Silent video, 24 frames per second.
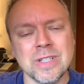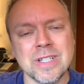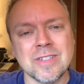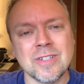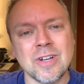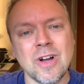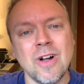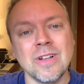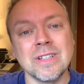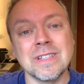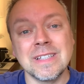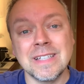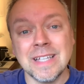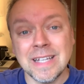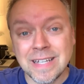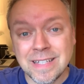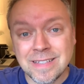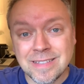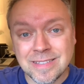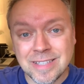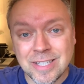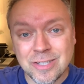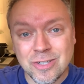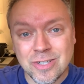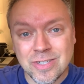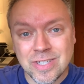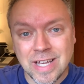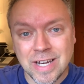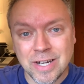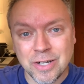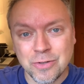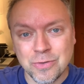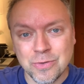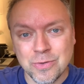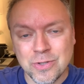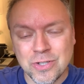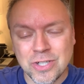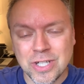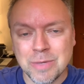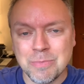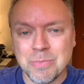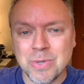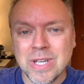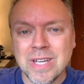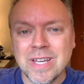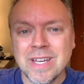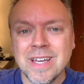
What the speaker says: It's called Getting Stitches on a Cruise Ship.